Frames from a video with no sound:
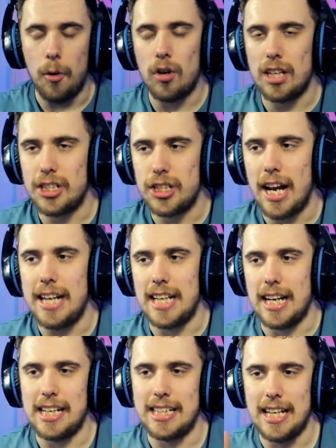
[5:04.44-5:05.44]
not going to change
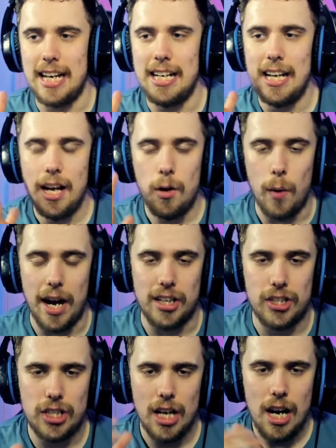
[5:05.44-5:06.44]
anything. What
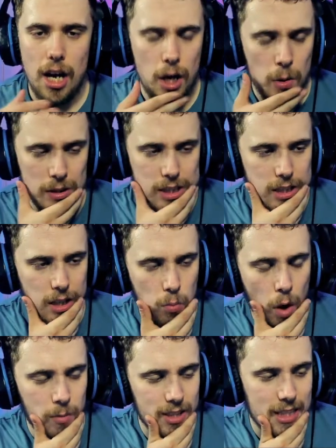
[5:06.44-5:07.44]
was
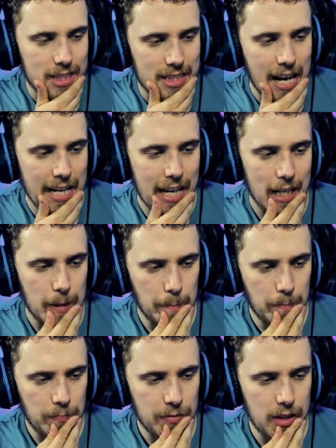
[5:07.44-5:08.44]
the saying
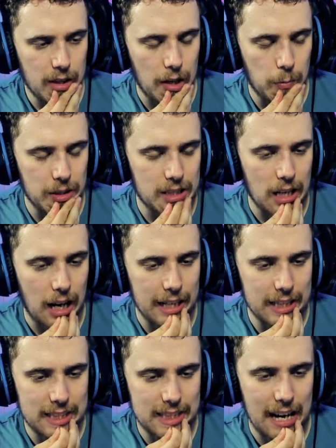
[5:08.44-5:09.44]
that was
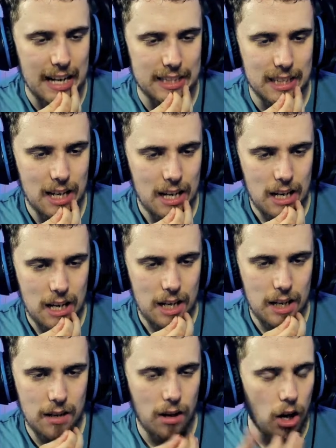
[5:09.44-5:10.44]
like said
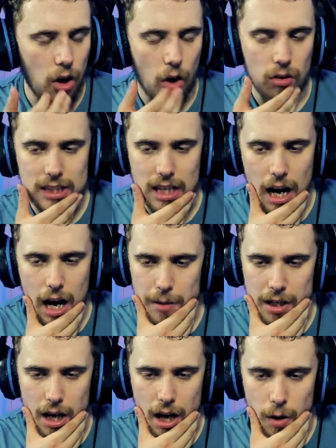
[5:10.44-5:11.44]
a long time
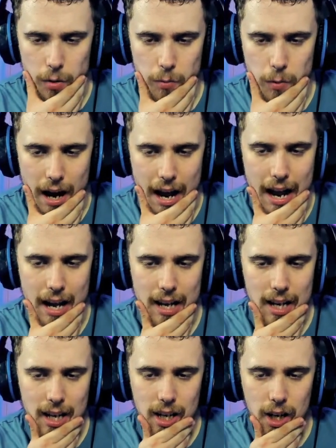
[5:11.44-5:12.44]
ago?
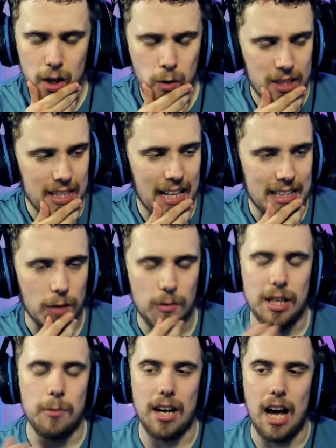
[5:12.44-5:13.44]
Who said it? Where
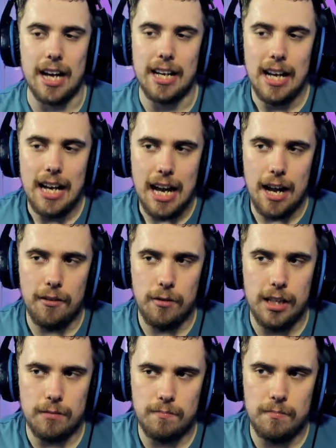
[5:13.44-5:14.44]
they were like,
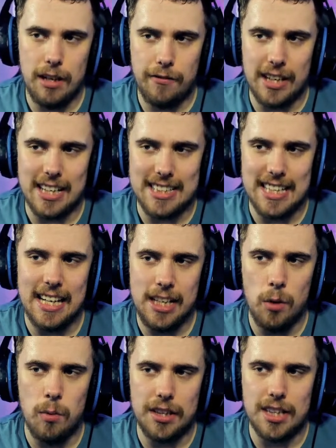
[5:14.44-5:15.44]
if you continue
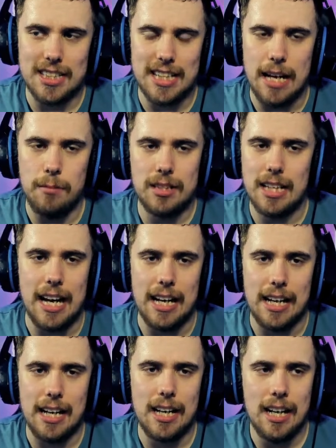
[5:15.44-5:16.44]
with the same
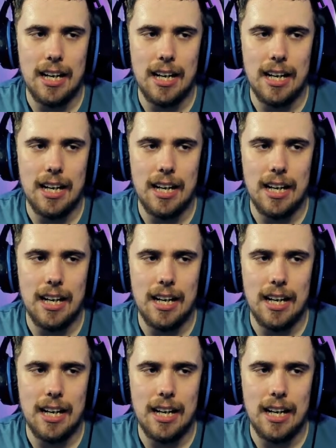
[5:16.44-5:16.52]
thing,